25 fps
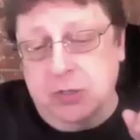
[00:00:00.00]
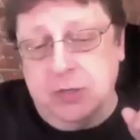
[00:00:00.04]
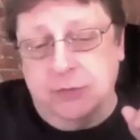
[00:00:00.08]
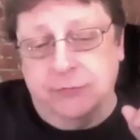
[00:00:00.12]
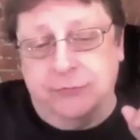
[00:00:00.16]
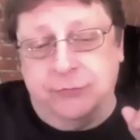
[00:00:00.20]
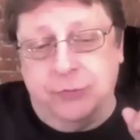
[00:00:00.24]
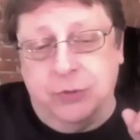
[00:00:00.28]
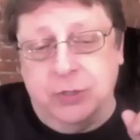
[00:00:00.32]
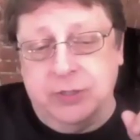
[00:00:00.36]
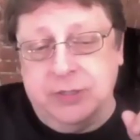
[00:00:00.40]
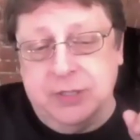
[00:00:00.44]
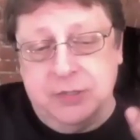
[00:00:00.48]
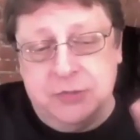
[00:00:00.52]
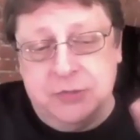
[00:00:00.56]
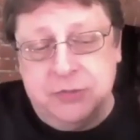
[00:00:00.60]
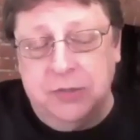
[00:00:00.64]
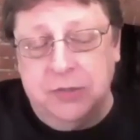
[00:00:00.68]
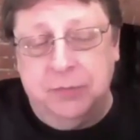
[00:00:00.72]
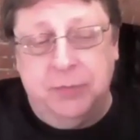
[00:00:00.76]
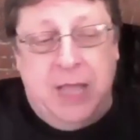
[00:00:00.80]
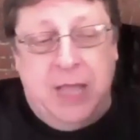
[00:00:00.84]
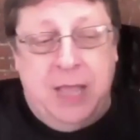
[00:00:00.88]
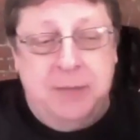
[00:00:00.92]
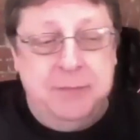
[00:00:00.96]
for it. There
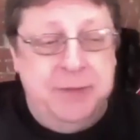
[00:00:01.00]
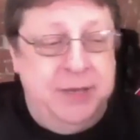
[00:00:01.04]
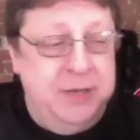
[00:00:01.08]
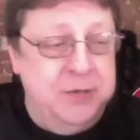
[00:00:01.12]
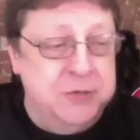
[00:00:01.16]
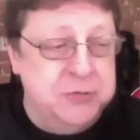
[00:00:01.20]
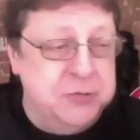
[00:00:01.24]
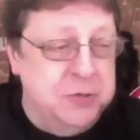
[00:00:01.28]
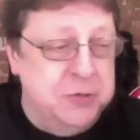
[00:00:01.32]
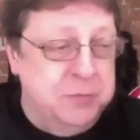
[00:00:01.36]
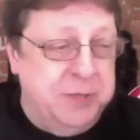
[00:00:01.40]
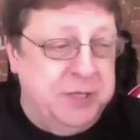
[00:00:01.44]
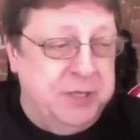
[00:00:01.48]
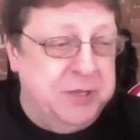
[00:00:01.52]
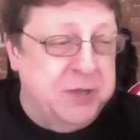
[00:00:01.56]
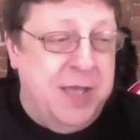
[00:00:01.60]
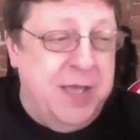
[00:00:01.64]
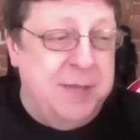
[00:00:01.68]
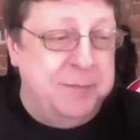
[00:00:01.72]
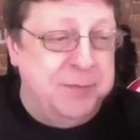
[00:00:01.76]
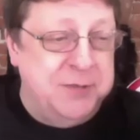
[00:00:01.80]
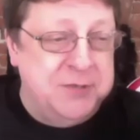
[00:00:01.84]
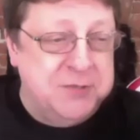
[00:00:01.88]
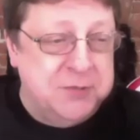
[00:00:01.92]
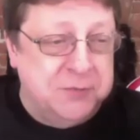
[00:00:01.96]
should be. I mean, there should be
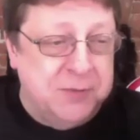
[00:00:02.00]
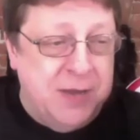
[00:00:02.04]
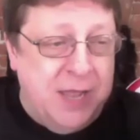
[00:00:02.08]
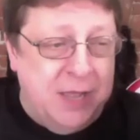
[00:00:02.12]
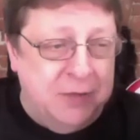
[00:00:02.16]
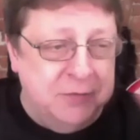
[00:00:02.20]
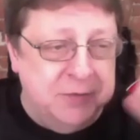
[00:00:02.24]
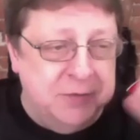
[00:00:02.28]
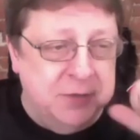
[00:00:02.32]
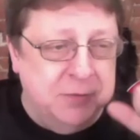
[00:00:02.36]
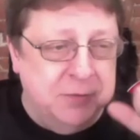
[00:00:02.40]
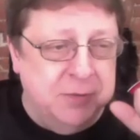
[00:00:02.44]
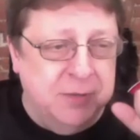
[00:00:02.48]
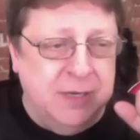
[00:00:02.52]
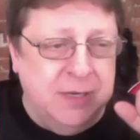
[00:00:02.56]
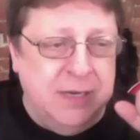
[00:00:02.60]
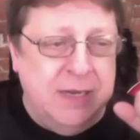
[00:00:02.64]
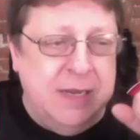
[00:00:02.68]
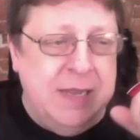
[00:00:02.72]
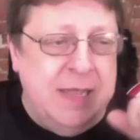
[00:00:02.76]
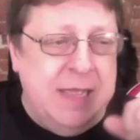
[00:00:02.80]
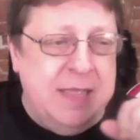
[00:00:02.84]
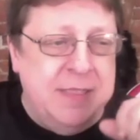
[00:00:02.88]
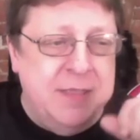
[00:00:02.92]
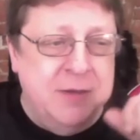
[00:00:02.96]
copies around. There were
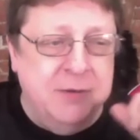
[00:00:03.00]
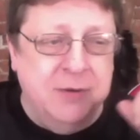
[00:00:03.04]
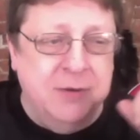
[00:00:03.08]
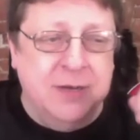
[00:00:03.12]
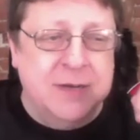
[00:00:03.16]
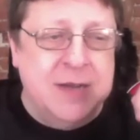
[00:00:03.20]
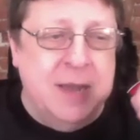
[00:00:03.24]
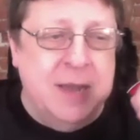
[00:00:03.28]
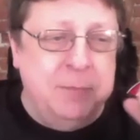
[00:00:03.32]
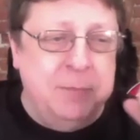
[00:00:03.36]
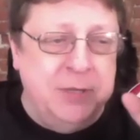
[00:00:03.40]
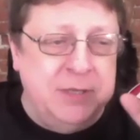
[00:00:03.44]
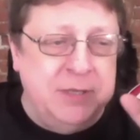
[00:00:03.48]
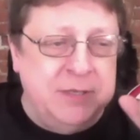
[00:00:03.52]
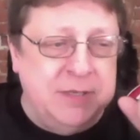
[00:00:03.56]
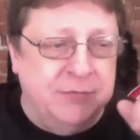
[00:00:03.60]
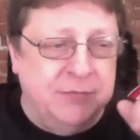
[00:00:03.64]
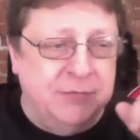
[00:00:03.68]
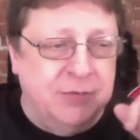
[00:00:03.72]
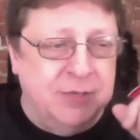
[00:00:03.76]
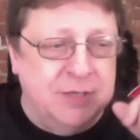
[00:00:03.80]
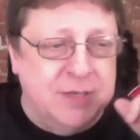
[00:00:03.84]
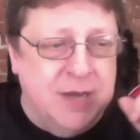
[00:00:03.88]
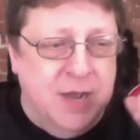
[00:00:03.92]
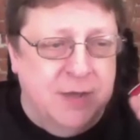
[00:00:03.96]
there were a couple of
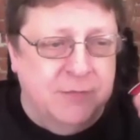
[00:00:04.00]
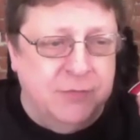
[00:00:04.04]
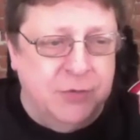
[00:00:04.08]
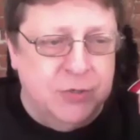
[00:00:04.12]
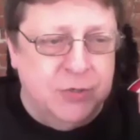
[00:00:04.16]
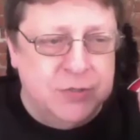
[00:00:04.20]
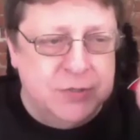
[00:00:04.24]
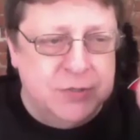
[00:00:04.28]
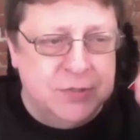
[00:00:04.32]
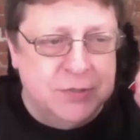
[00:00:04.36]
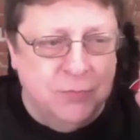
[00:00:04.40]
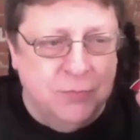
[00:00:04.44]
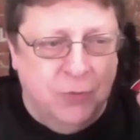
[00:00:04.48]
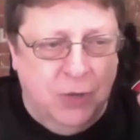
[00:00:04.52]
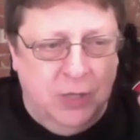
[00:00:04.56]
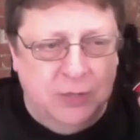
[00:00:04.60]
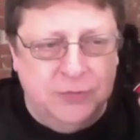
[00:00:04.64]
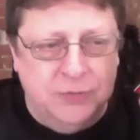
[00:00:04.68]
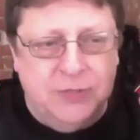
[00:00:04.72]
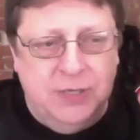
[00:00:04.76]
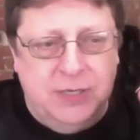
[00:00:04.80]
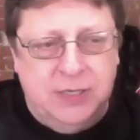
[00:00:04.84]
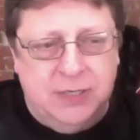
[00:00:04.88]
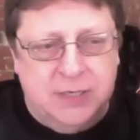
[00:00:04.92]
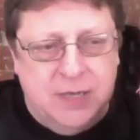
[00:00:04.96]
different covers. Walt
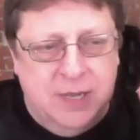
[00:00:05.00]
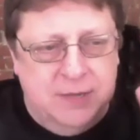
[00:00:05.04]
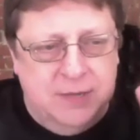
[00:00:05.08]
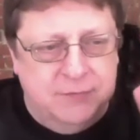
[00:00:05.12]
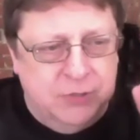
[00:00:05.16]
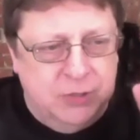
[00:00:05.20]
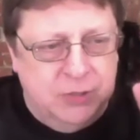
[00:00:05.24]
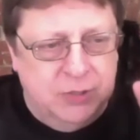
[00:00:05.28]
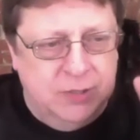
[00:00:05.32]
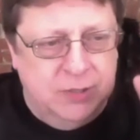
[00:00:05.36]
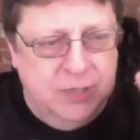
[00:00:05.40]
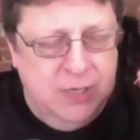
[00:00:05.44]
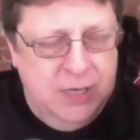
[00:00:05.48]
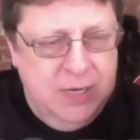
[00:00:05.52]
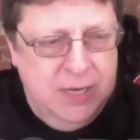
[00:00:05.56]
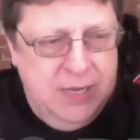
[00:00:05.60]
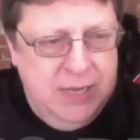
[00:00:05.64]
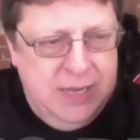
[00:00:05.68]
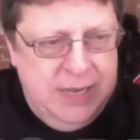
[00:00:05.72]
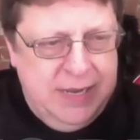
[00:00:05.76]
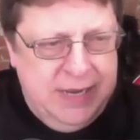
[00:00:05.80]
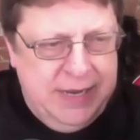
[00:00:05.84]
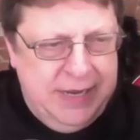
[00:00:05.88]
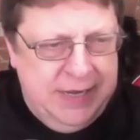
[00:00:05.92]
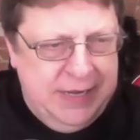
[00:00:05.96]
did a cover,
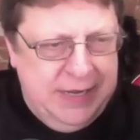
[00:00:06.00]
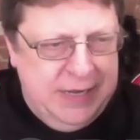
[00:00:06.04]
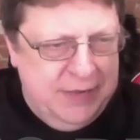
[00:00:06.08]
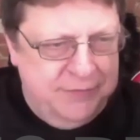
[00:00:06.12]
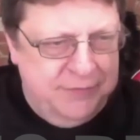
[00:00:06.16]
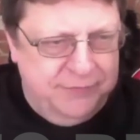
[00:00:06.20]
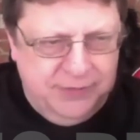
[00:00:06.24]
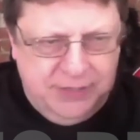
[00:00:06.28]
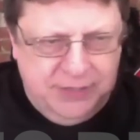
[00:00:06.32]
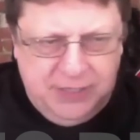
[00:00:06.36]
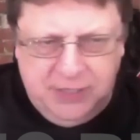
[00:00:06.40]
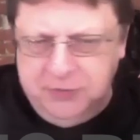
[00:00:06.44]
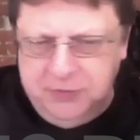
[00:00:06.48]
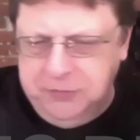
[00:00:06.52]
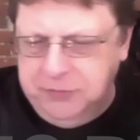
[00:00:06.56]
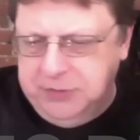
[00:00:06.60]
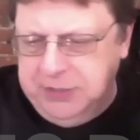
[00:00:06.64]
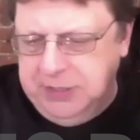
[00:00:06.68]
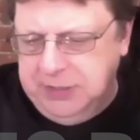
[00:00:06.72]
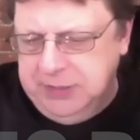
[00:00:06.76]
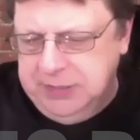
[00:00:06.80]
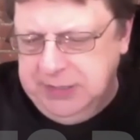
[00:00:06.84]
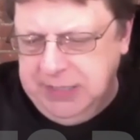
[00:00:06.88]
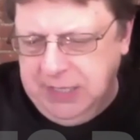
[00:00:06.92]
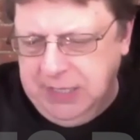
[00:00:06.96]
and I forget who
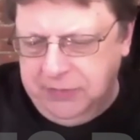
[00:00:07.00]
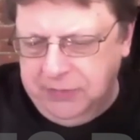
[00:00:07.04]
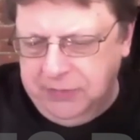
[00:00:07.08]
did the other